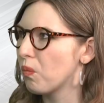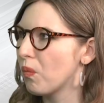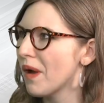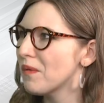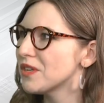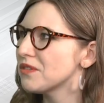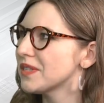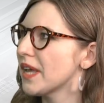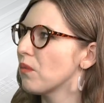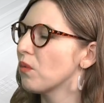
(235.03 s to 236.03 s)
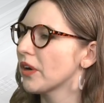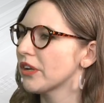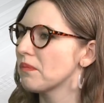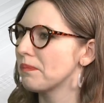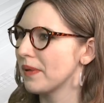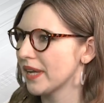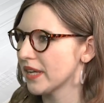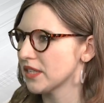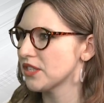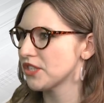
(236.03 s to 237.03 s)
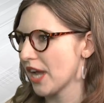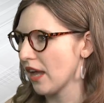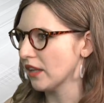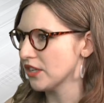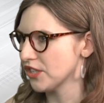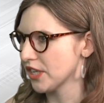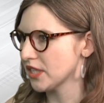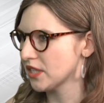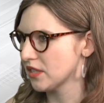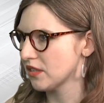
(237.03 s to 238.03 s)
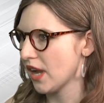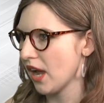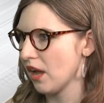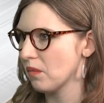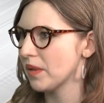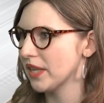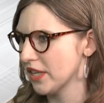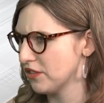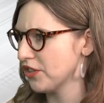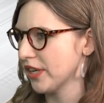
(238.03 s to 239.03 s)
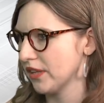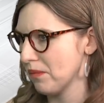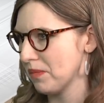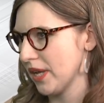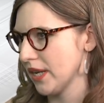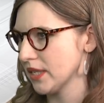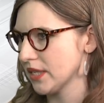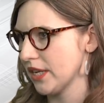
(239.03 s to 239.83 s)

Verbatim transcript: what would you say were your biggest challenges um, in the, during the beginning yeah.